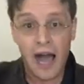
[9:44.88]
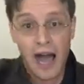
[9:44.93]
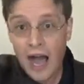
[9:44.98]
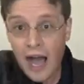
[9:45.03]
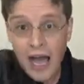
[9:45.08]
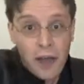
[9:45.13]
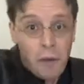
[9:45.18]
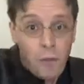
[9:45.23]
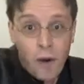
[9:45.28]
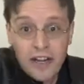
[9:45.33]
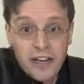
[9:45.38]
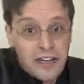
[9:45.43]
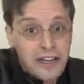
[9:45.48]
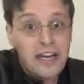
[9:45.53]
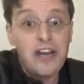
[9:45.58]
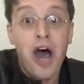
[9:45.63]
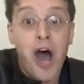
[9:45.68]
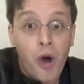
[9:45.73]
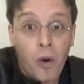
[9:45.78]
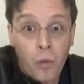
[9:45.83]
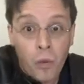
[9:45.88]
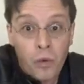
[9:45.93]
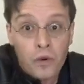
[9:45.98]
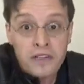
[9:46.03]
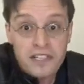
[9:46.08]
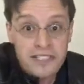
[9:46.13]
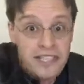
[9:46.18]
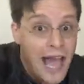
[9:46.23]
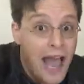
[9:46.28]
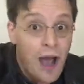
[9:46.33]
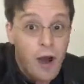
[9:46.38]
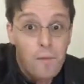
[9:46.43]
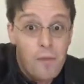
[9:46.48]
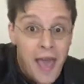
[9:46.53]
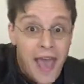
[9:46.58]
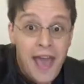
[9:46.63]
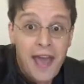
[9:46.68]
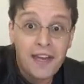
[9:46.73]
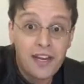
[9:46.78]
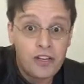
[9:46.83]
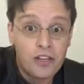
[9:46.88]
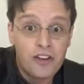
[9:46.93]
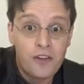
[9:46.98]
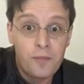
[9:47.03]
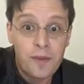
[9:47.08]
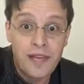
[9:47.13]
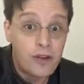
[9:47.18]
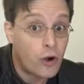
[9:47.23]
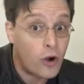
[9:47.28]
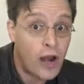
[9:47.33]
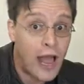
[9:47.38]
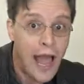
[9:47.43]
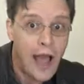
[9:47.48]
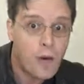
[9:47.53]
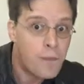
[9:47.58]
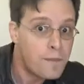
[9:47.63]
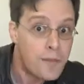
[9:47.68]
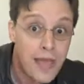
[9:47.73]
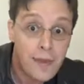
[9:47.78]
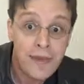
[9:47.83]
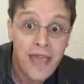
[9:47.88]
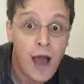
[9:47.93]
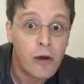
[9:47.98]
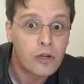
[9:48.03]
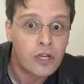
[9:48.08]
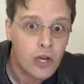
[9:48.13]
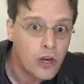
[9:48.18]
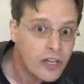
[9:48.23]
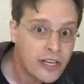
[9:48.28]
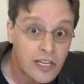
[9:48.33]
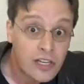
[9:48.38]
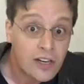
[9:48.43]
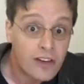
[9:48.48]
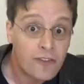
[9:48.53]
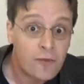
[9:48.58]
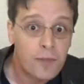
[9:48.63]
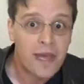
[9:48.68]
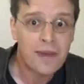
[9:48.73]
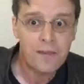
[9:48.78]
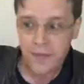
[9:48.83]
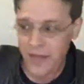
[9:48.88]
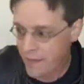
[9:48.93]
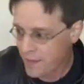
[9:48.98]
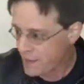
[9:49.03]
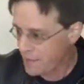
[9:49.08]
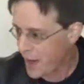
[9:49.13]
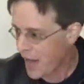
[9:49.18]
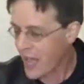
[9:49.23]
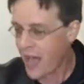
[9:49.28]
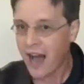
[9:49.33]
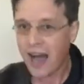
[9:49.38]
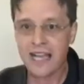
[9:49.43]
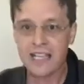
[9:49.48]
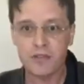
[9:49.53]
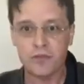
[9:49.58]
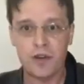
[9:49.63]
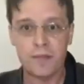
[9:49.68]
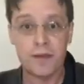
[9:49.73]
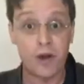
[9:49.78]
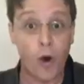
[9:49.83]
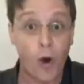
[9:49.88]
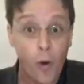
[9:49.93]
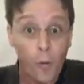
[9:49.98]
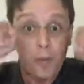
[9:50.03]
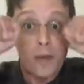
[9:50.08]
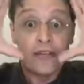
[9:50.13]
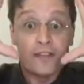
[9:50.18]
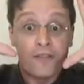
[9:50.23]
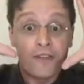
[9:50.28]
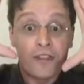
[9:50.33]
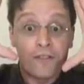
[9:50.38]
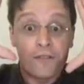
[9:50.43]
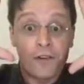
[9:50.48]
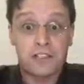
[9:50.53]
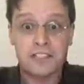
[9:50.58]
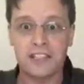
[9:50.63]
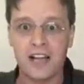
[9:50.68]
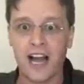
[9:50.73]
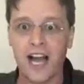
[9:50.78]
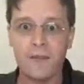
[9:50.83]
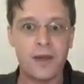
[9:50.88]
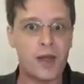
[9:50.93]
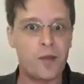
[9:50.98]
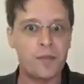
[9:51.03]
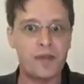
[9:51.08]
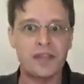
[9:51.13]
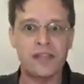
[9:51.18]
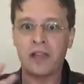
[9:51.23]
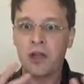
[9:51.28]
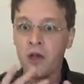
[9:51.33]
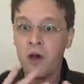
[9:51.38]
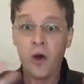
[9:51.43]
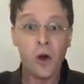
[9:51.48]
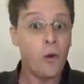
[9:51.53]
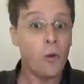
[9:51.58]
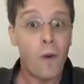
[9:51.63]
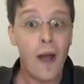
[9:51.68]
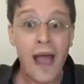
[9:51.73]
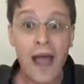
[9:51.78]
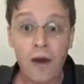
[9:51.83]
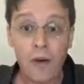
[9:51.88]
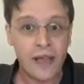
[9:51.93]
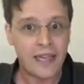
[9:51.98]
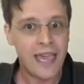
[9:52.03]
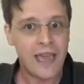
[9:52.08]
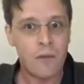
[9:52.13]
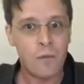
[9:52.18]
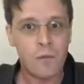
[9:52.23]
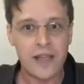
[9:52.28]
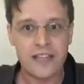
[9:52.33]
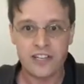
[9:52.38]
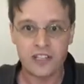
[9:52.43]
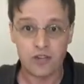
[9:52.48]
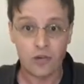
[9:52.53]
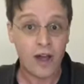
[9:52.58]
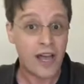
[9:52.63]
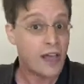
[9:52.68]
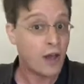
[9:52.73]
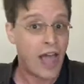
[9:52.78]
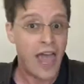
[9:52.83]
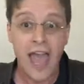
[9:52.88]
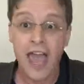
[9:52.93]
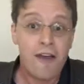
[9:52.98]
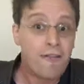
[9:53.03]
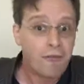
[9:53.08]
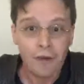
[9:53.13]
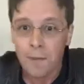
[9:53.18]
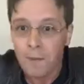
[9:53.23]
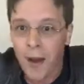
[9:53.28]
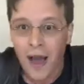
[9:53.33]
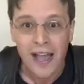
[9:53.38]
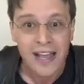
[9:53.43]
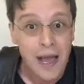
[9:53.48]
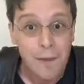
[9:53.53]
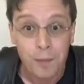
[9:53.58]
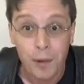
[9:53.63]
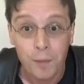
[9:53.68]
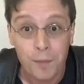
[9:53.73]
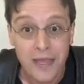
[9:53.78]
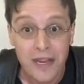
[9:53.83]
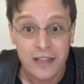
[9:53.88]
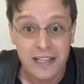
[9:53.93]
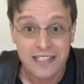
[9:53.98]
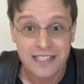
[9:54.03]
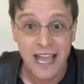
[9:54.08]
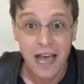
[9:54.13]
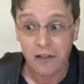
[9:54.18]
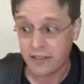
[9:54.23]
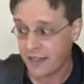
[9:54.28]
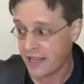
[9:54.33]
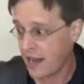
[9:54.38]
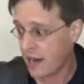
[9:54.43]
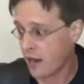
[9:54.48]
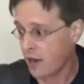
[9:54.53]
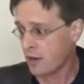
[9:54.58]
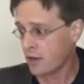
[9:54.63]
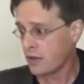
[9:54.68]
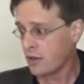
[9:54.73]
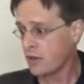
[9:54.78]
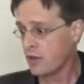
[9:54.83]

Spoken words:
I wanted to know just how bad it could have been, or how good it could have been. Maybe my eyes would have been opened for the first time and I'd be like, oh wow, I can't wait to try every pineapple beer that's out there.